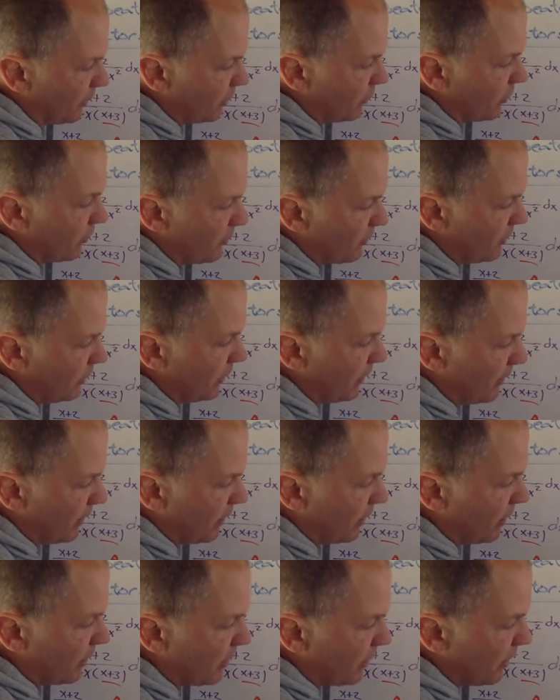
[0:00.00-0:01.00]
just see
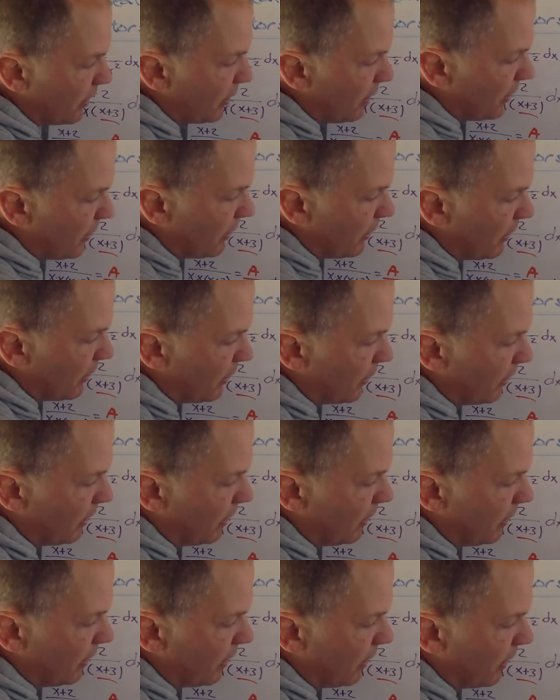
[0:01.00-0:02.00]

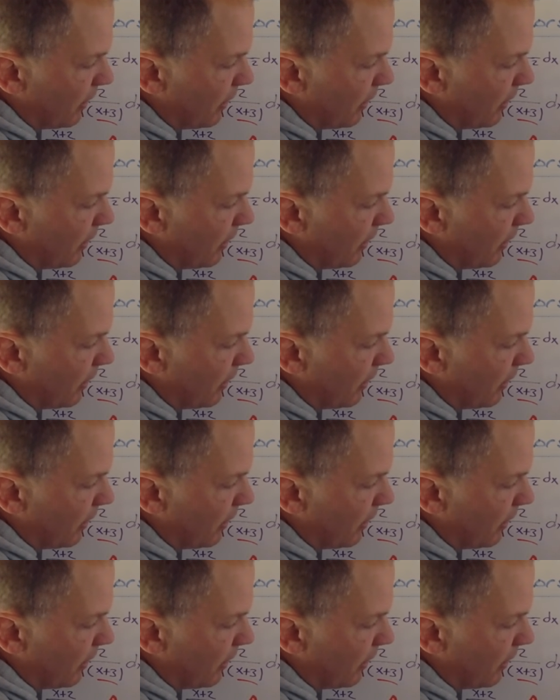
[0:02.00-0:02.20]
the